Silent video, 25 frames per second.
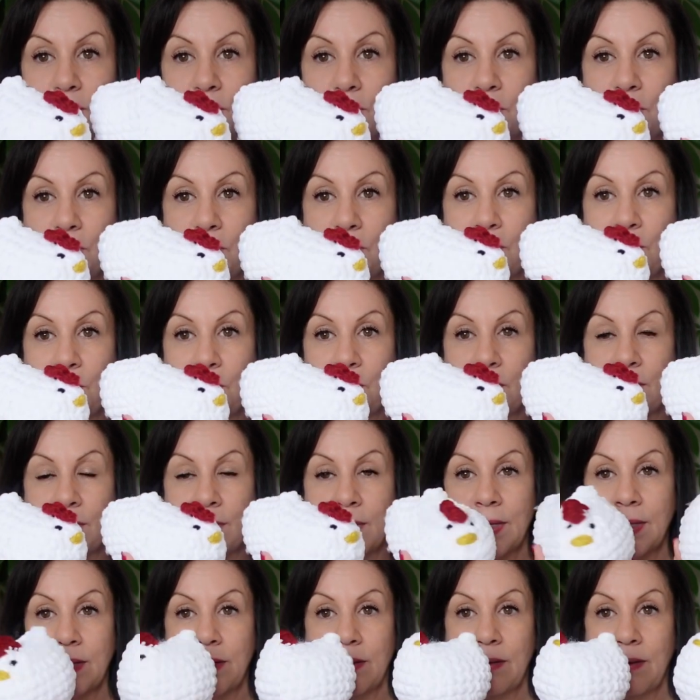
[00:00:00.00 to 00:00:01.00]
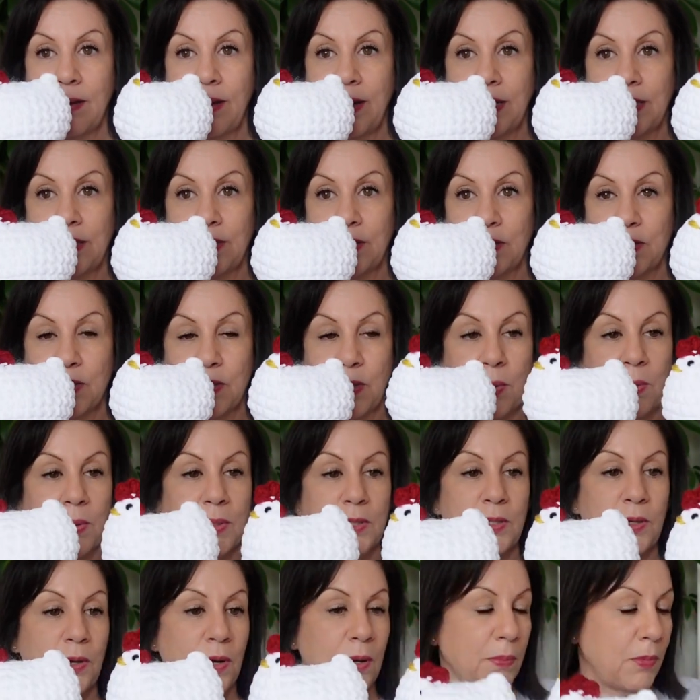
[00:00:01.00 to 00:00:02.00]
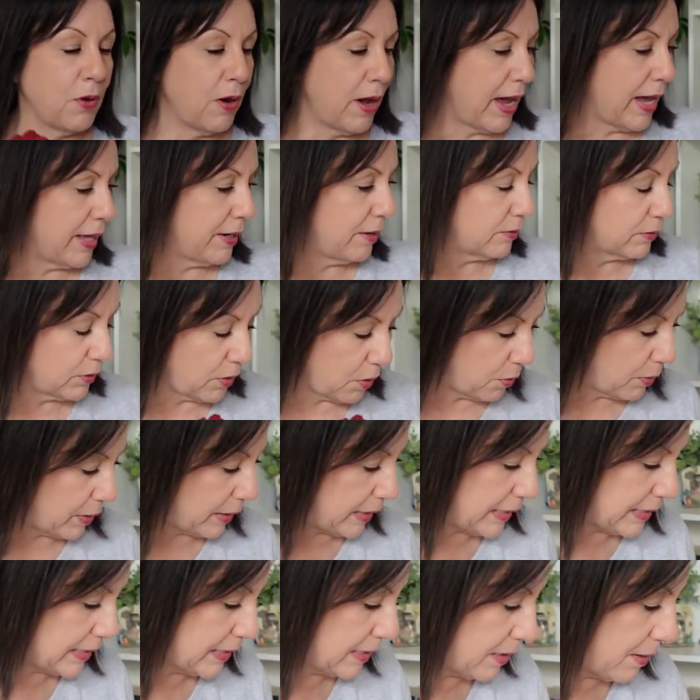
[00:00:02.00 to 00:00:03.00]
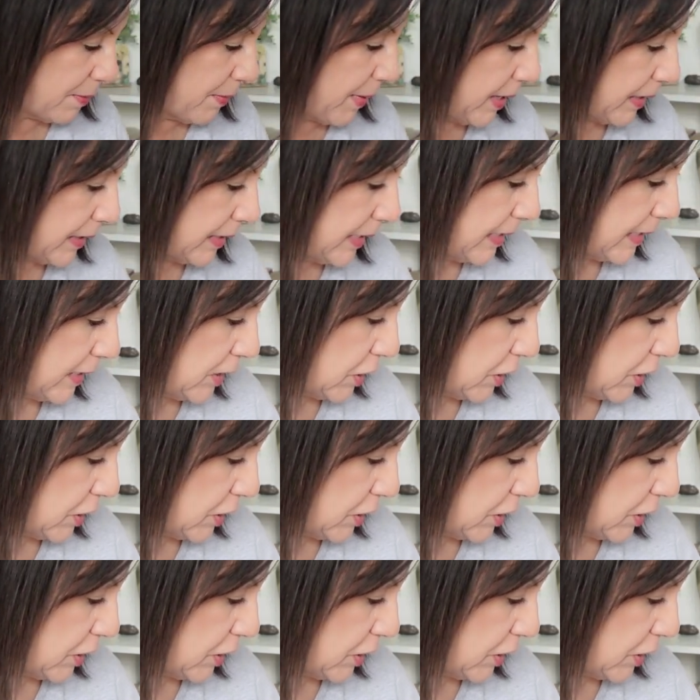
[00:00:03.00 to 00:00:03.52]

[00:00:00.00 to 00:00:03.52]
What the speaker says: Oh my god, they're so adorable. I don't know what is it about these